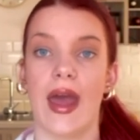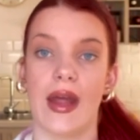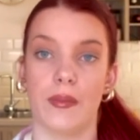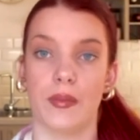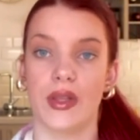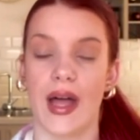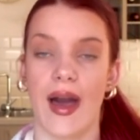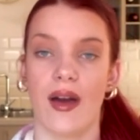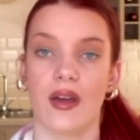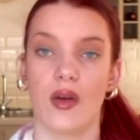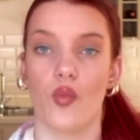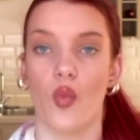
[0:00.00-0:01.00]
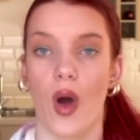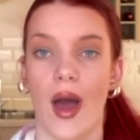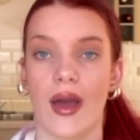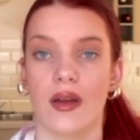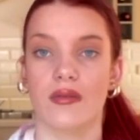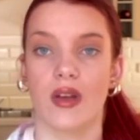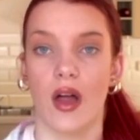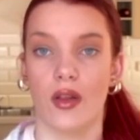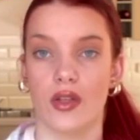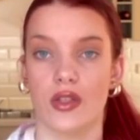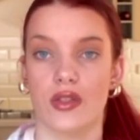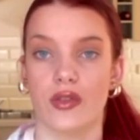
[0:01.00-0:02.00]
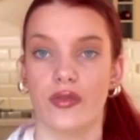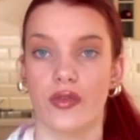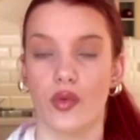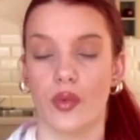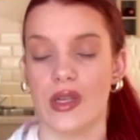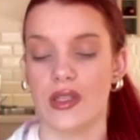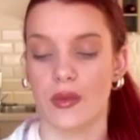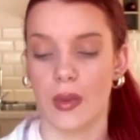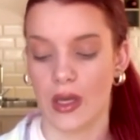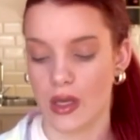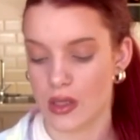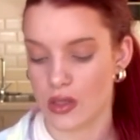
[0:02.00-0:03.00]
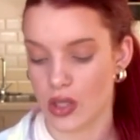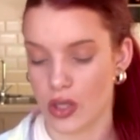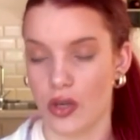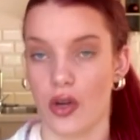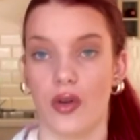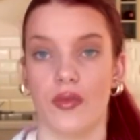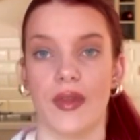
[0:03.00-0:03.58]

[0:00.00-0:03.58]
and black and white colors for winter because you know